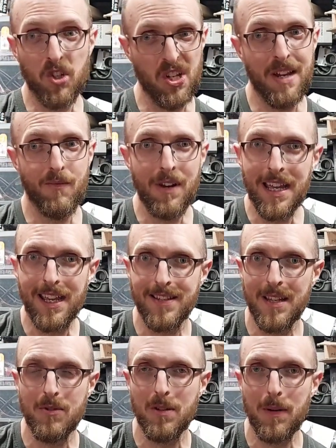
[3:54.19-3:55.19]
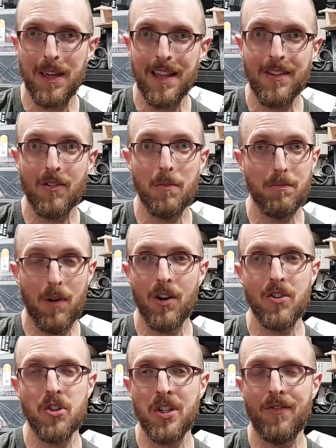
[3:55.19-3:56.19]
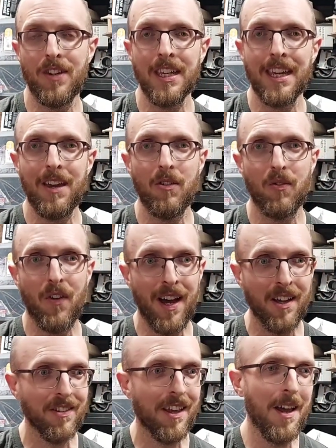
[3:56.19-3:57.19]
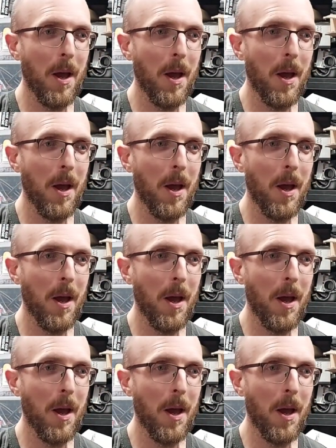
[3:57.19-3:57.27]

Generally, it seems to be that it doesn't mind shifting gears fast.